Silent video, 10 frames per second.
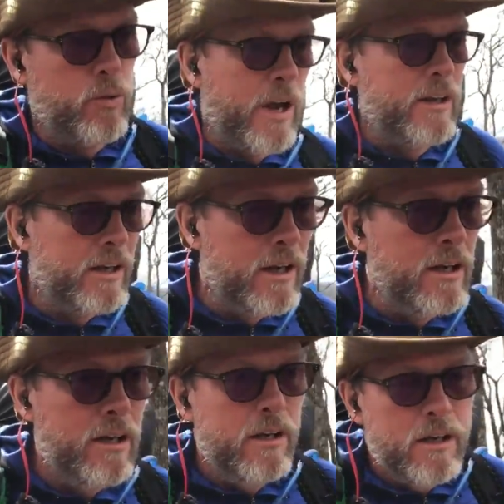
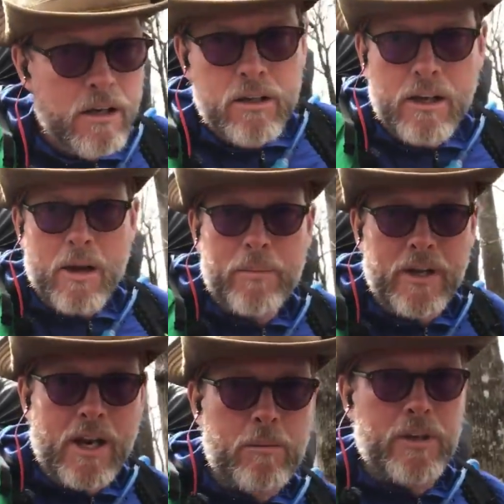stranded,
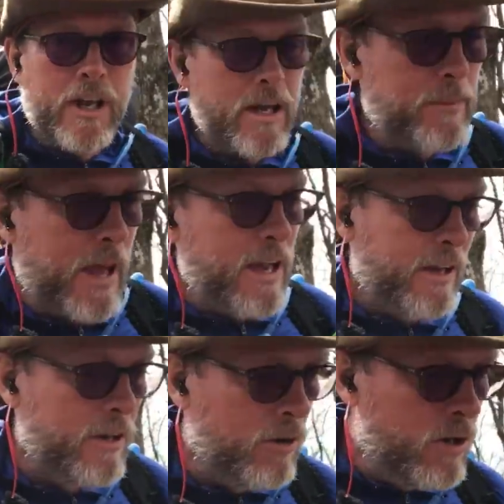not being able to get up
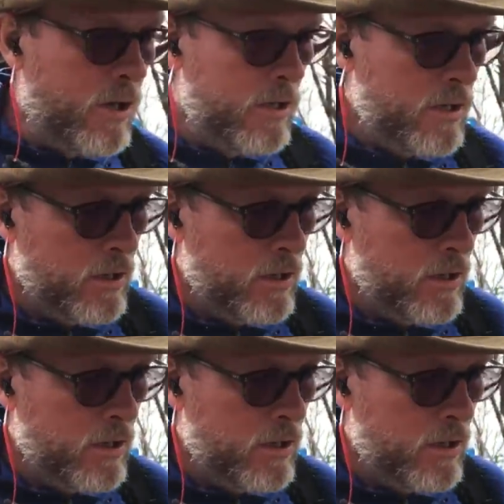that hill,